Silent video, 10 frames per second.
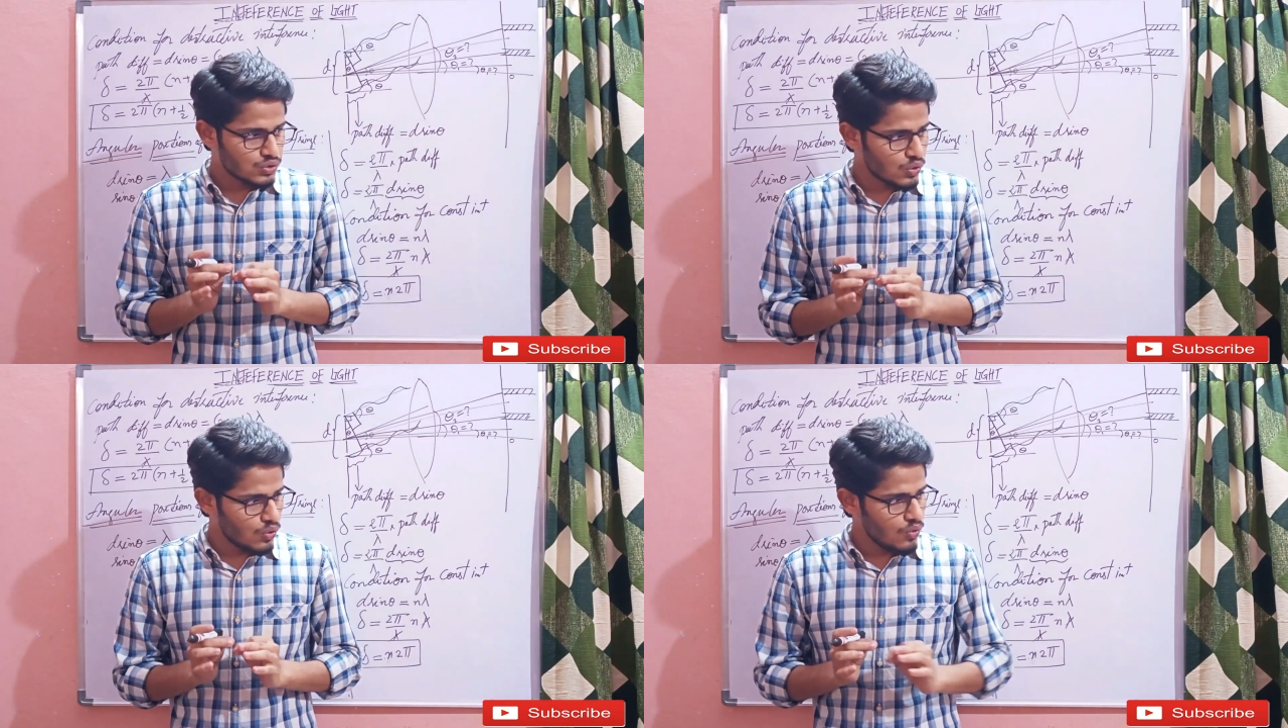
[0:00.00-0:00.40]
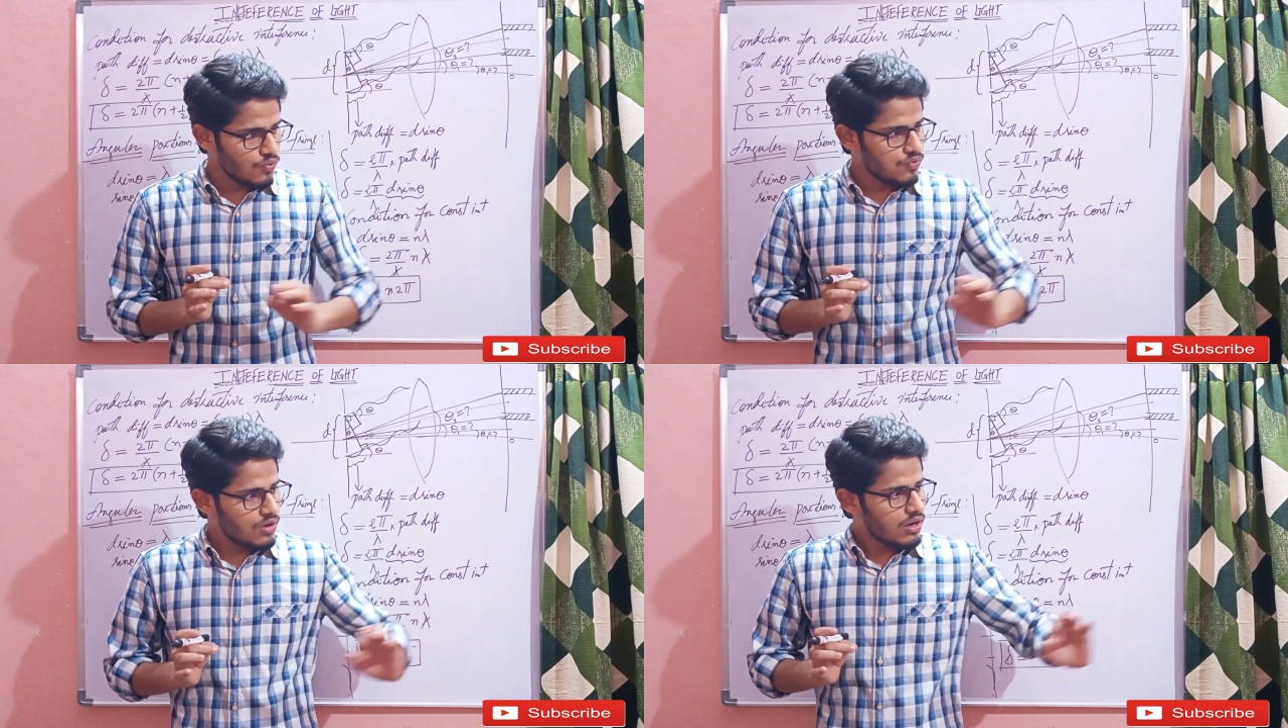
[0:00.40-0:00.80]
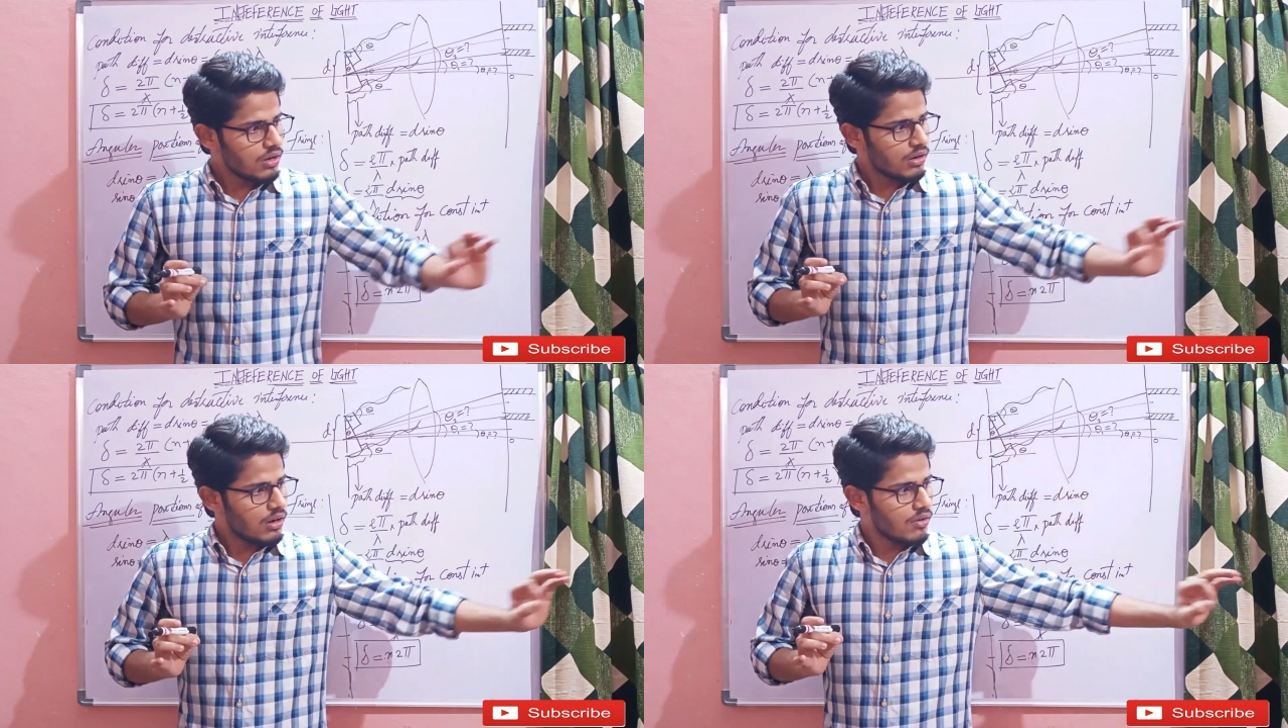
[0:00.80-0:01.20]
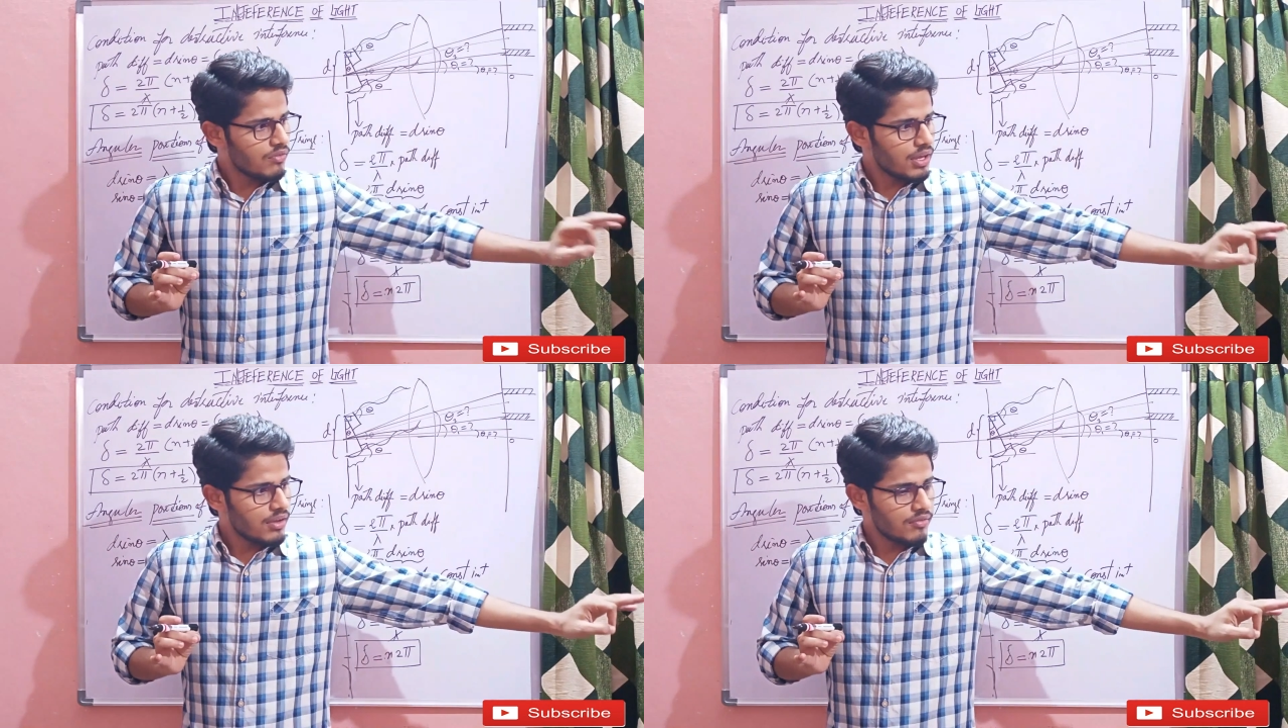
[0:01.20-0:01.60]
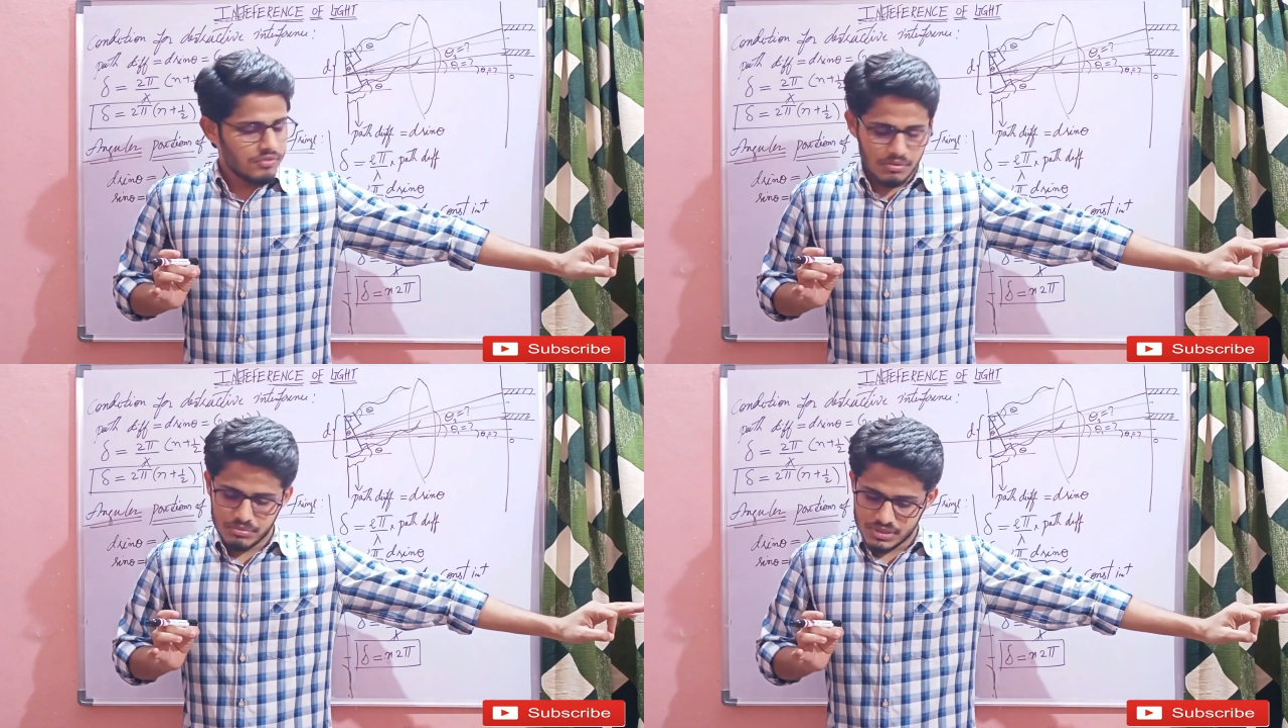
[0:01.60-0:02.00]
so far away
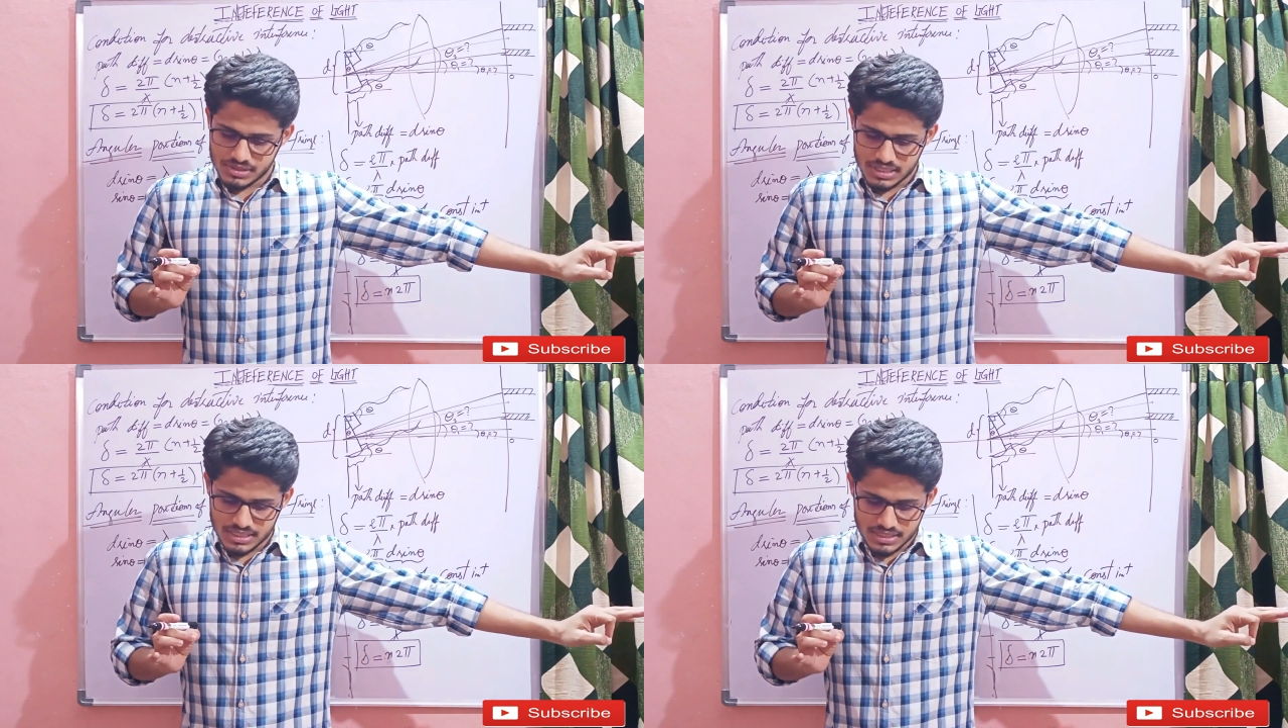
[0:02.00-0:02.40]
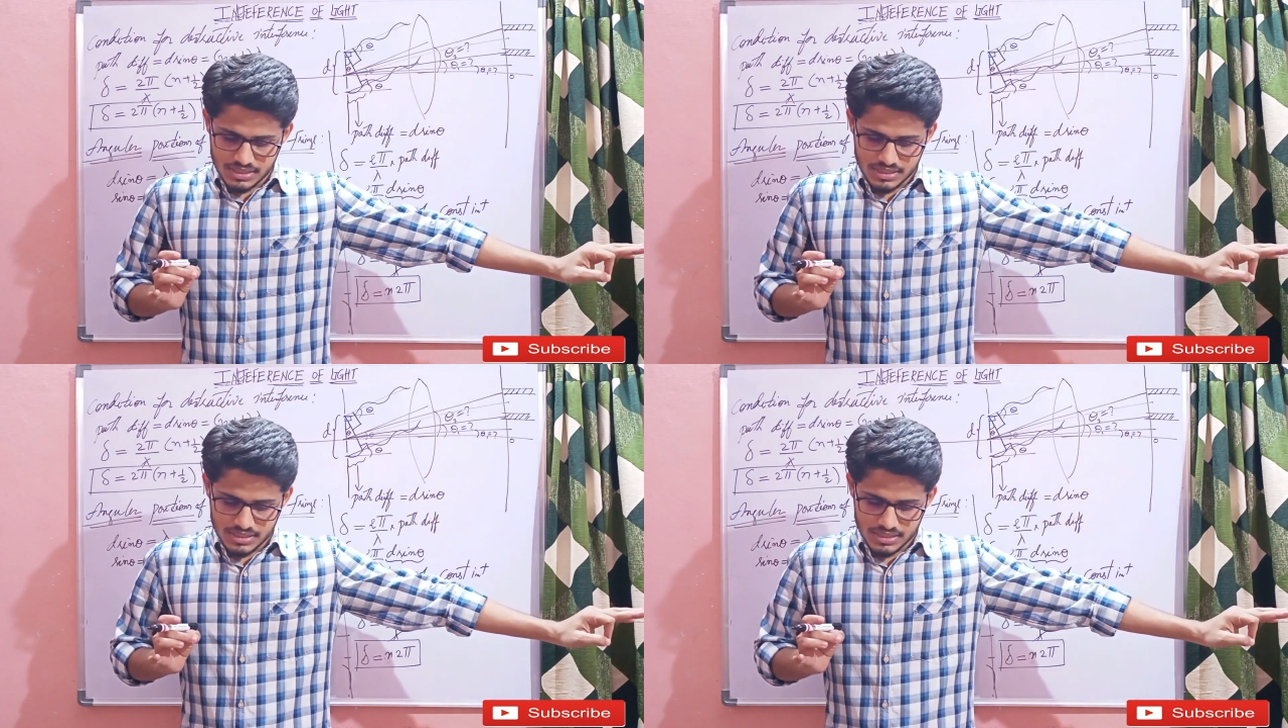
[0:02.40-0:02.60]
from the slit.